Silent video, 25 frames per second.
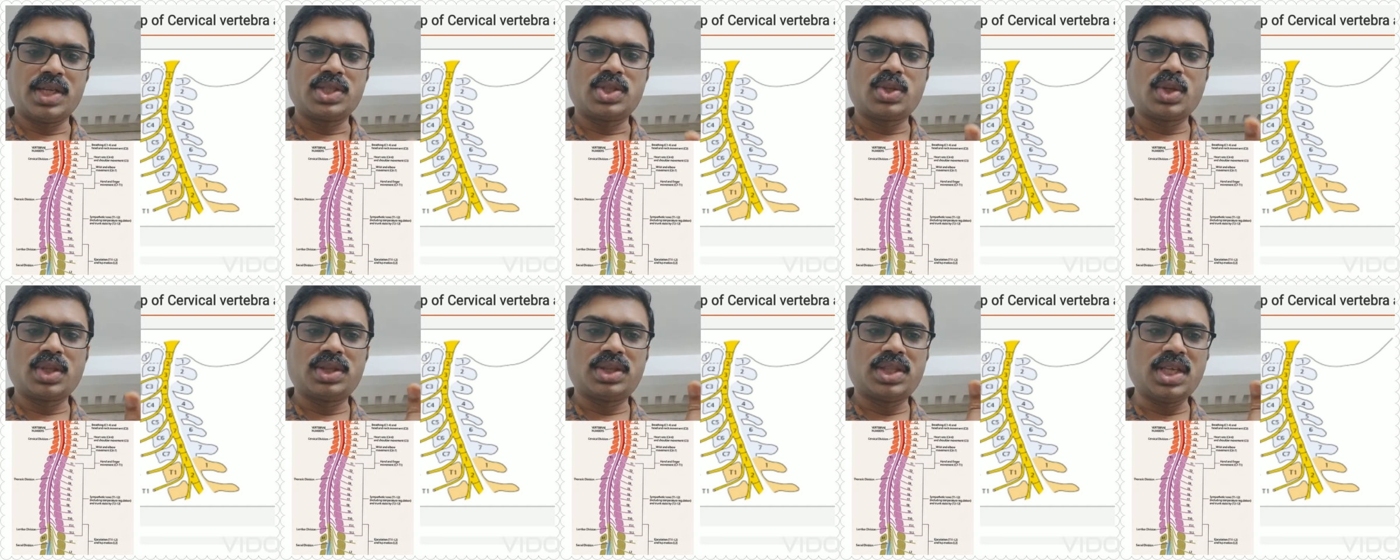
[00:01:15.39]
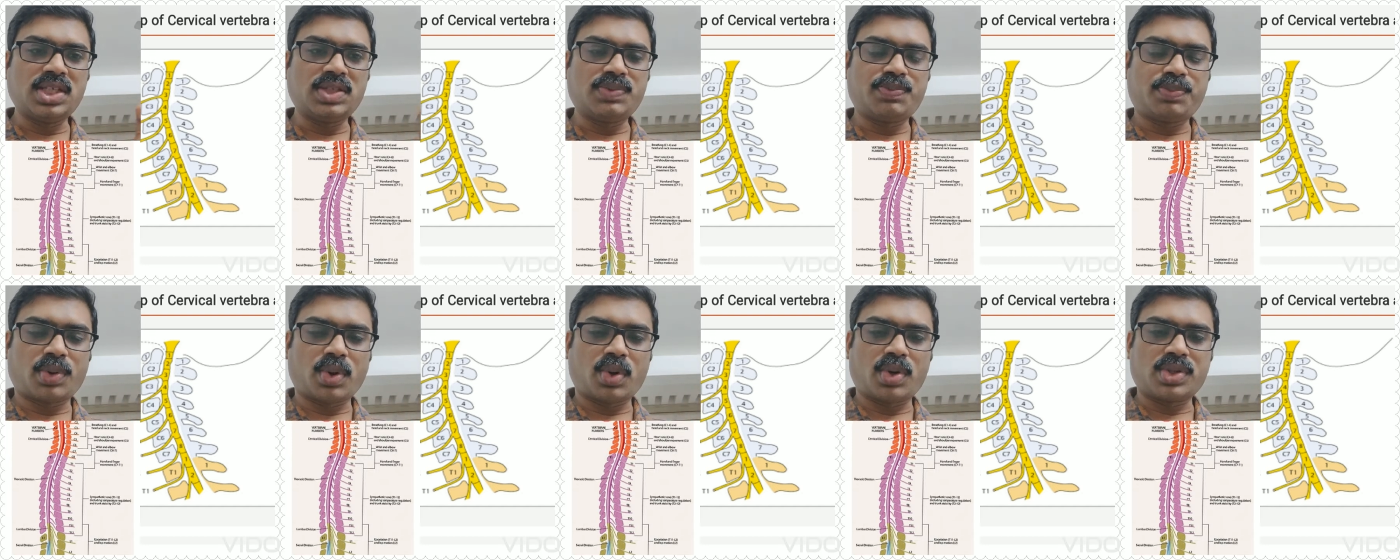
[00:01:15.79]
So,
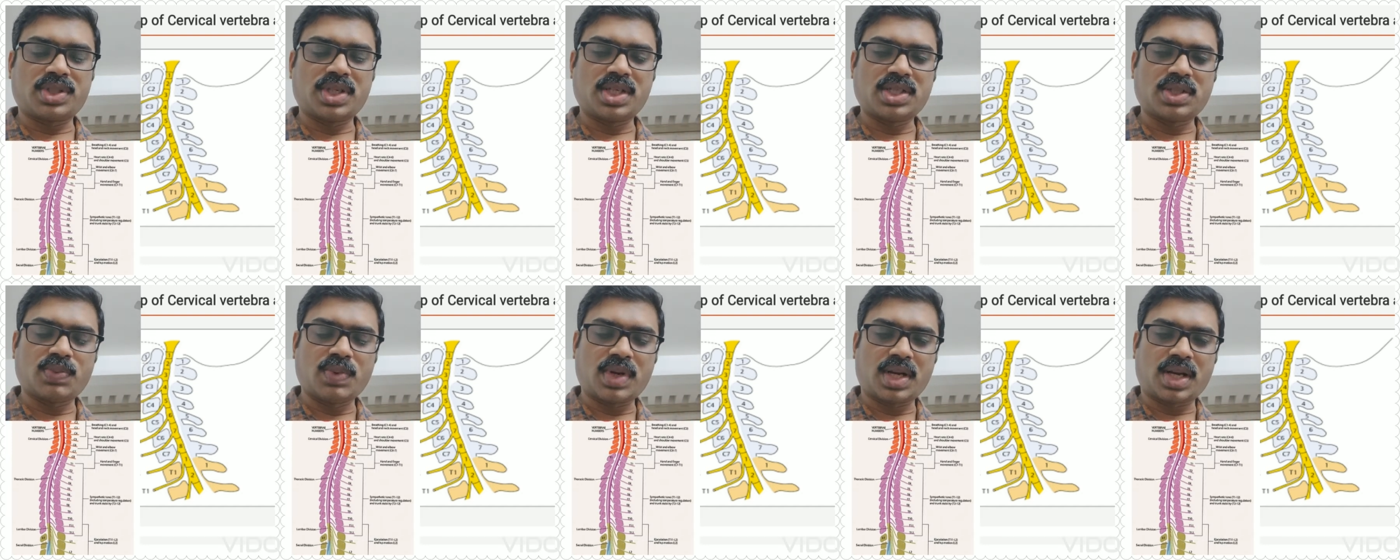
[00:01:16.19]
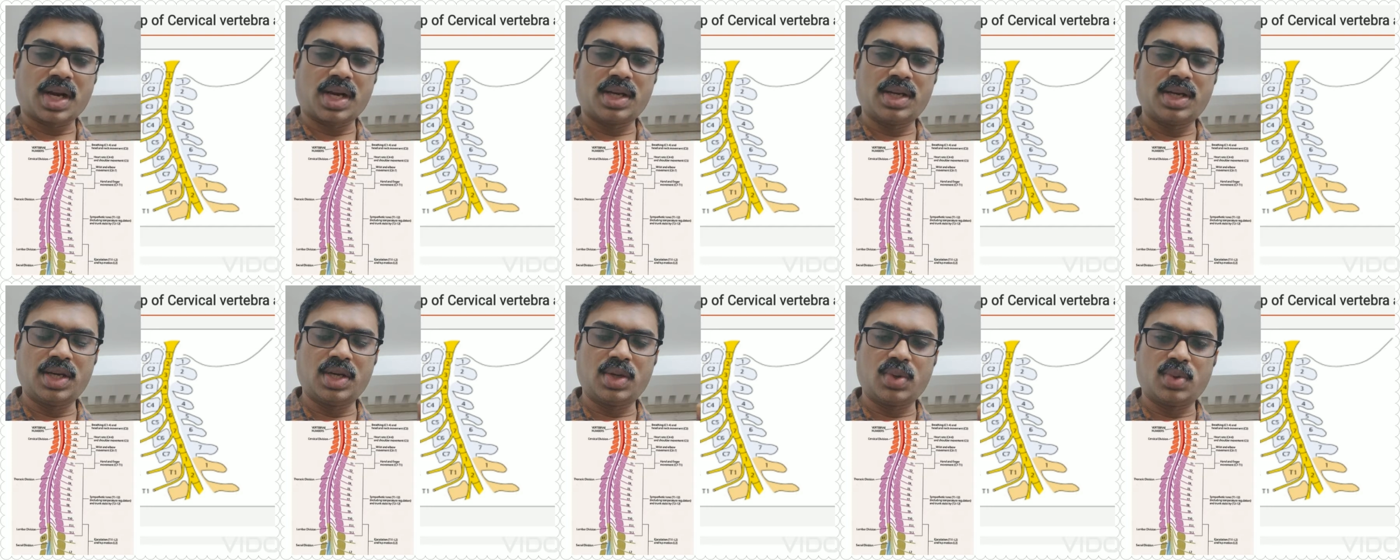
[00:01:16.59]
this process will
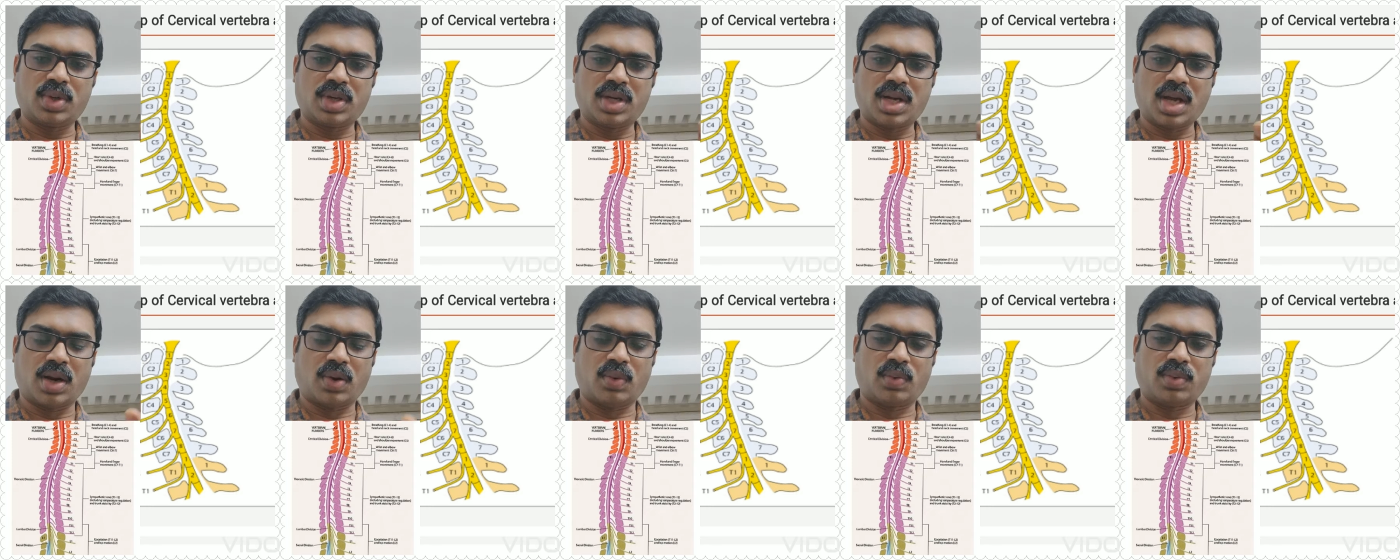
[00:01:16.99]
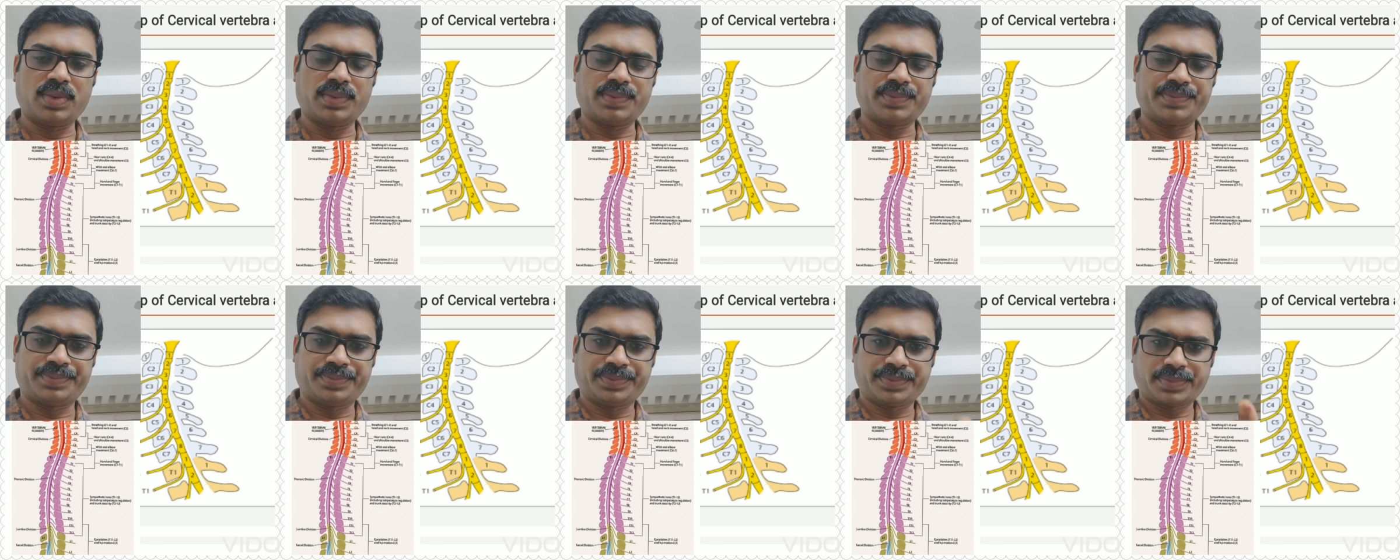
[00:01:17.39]
continue
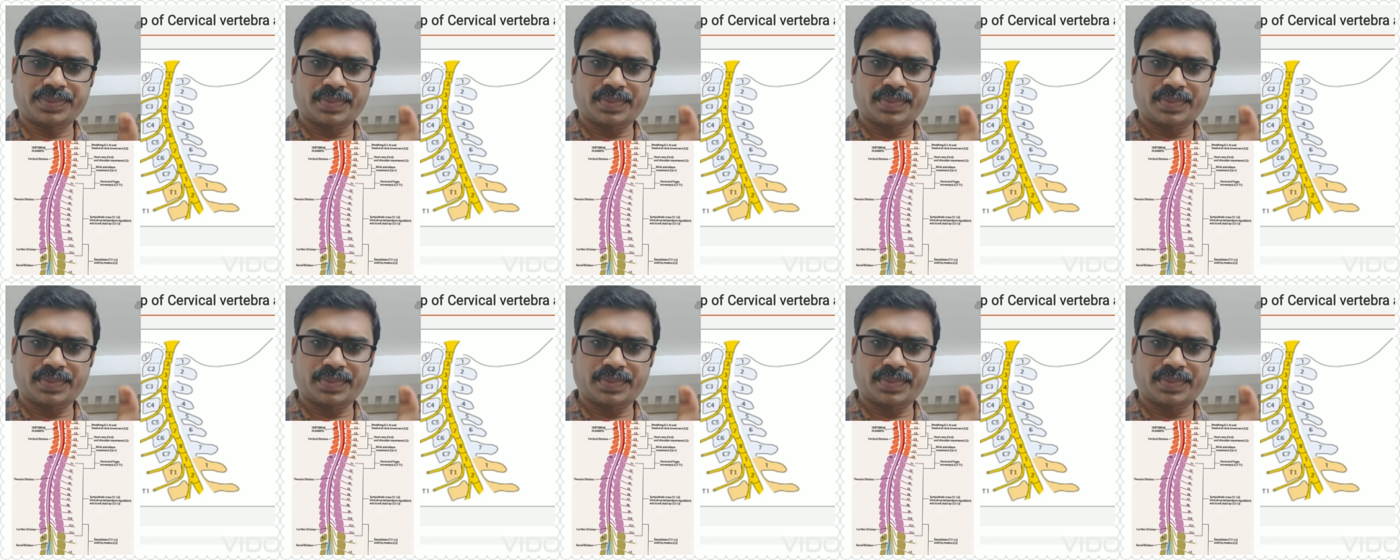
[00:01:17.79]
down